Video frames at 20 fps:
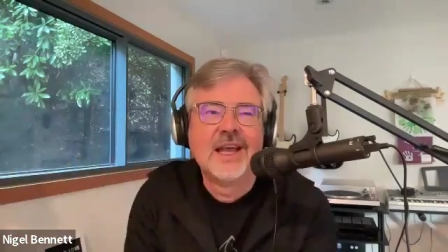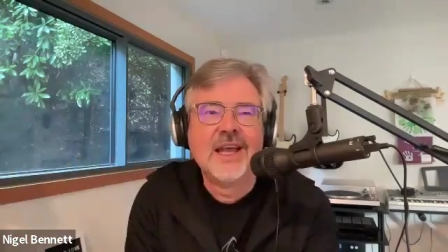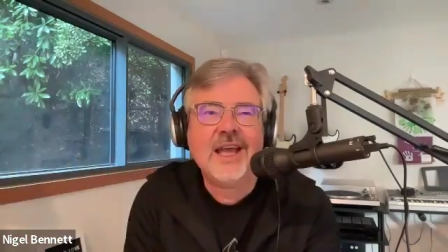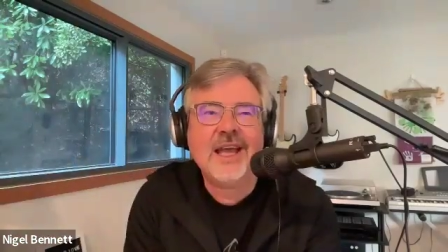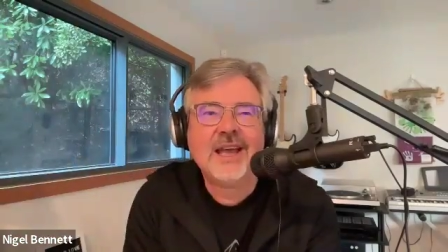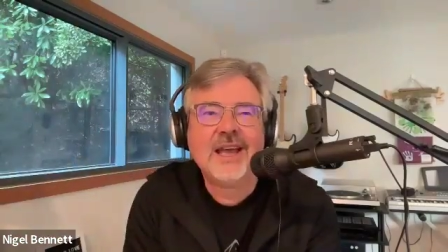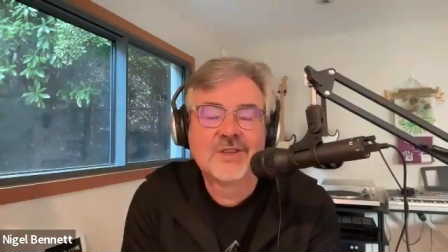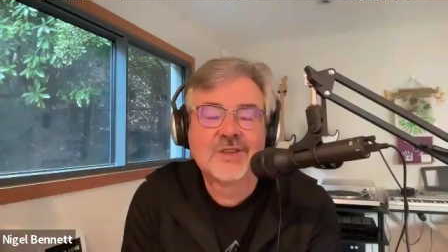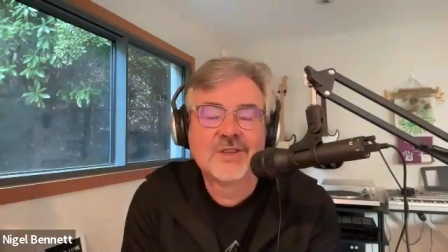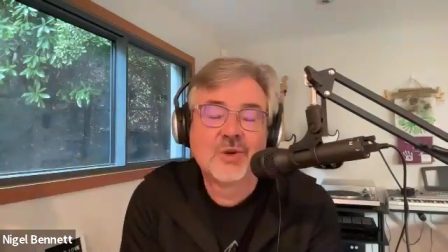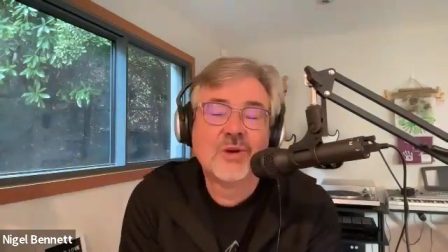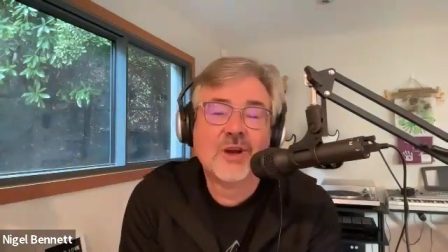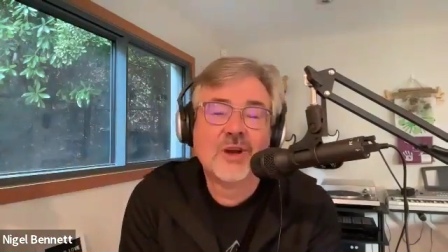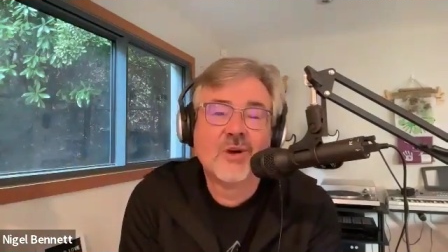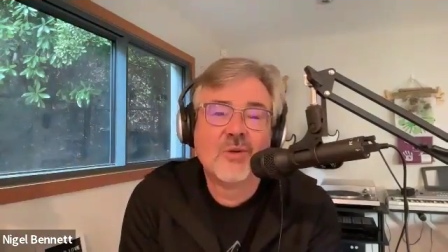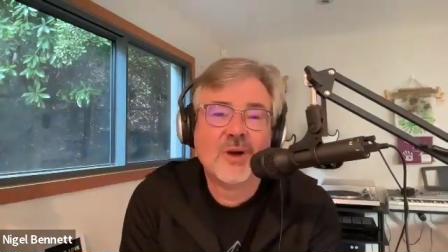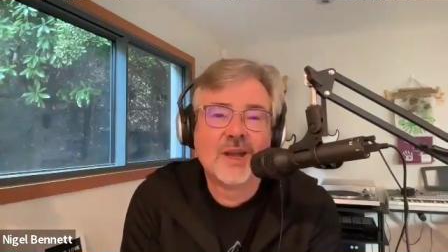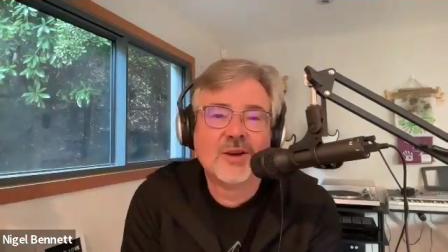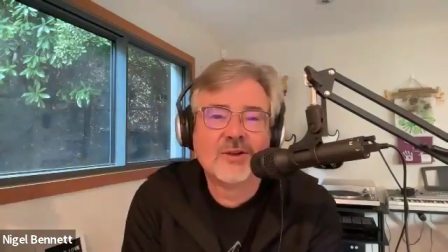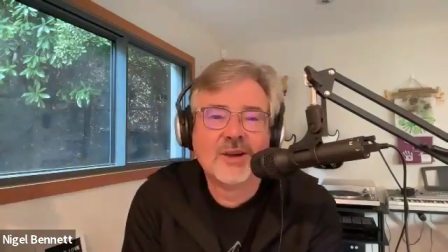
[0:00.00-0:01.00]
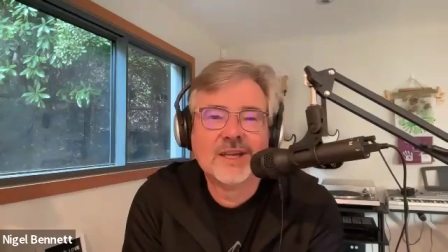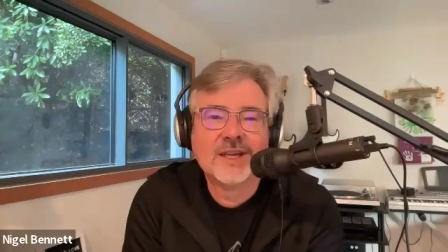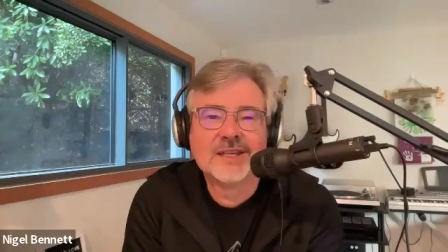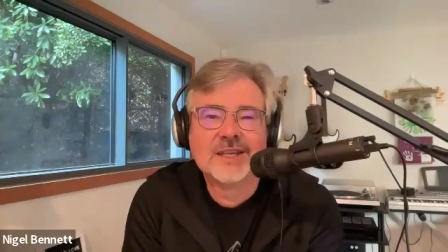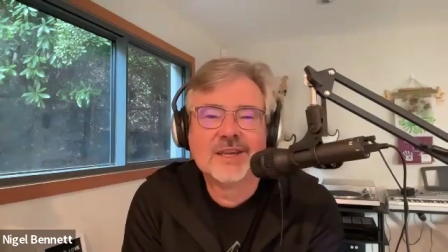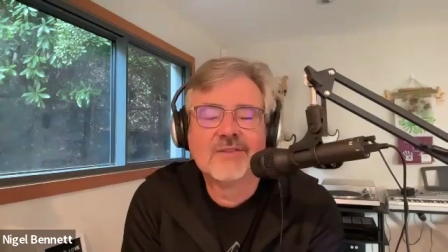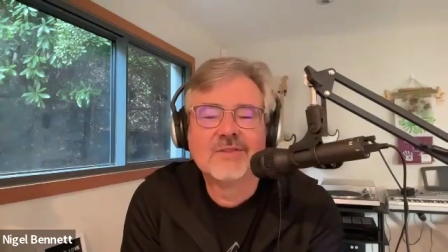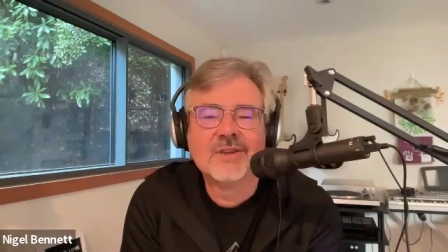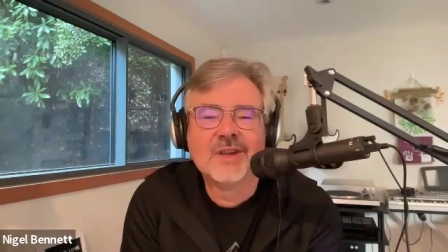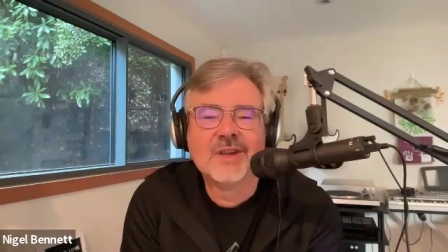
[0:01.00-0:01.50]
And so we all went, right, Dev?